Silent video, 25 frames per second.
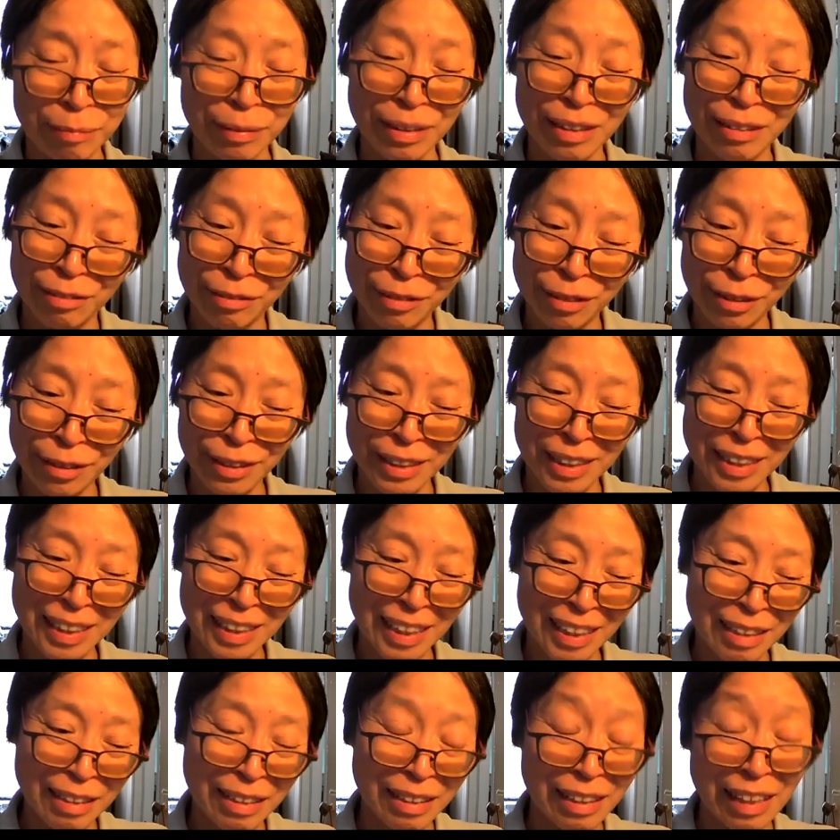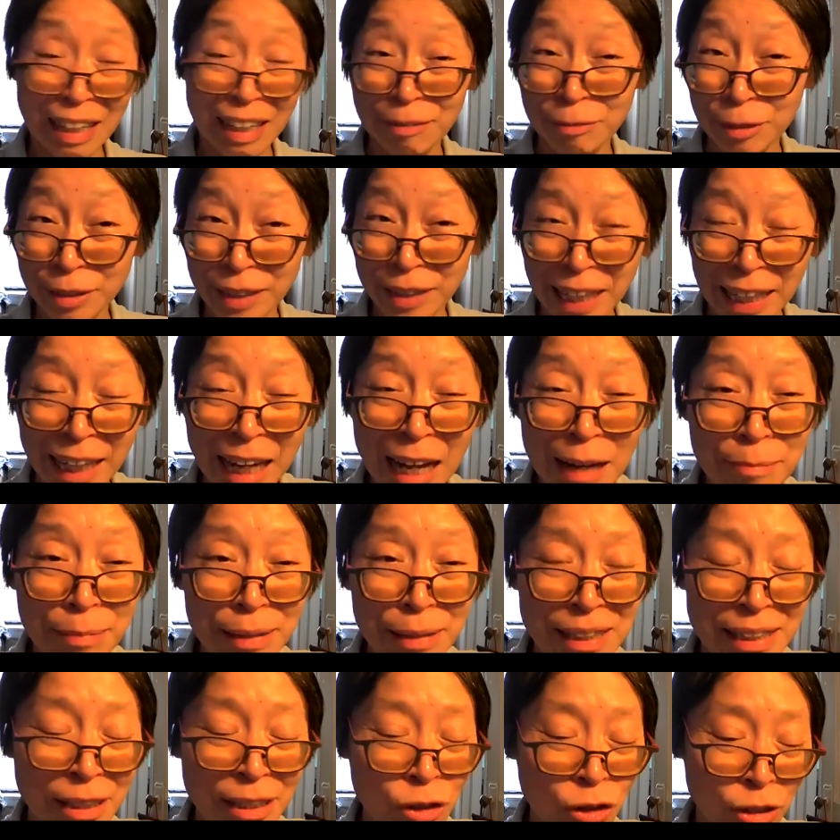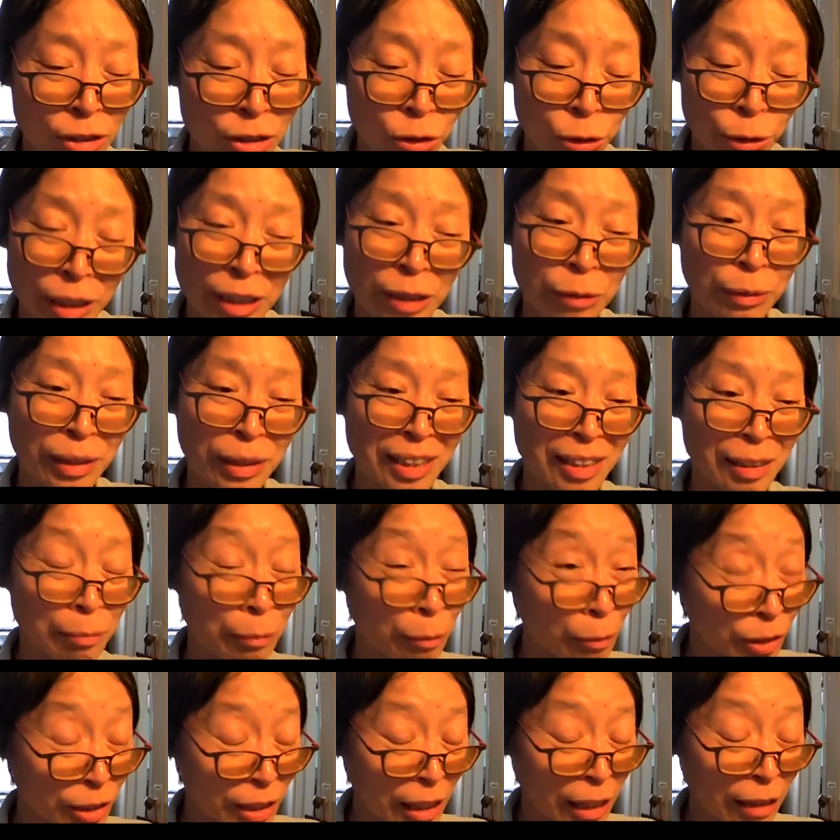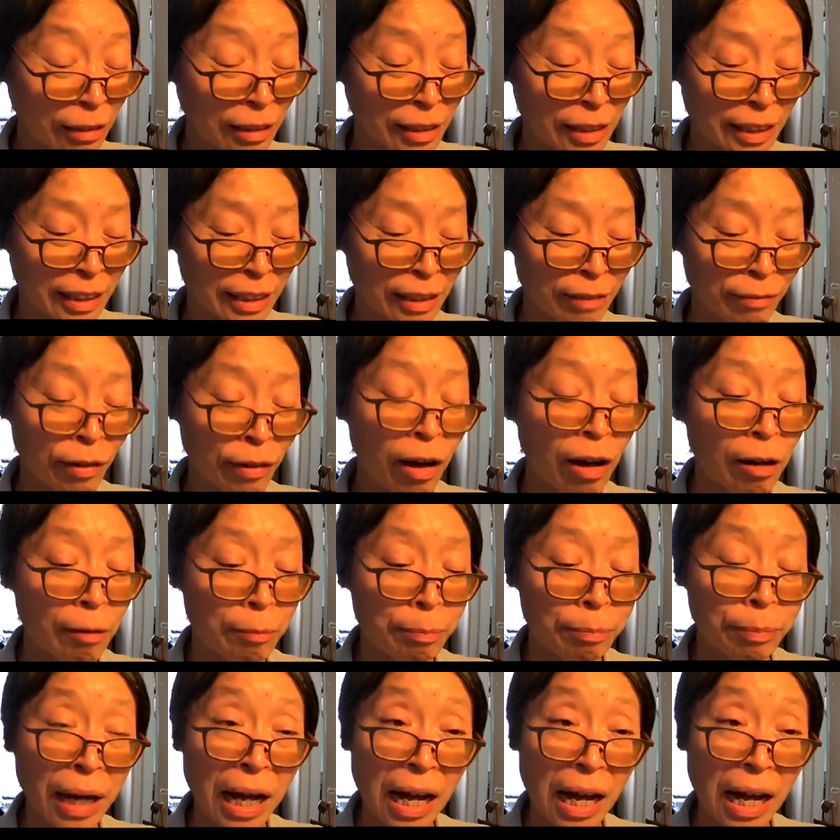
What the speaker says: But of course, after that composition, Trace was the most talented of all.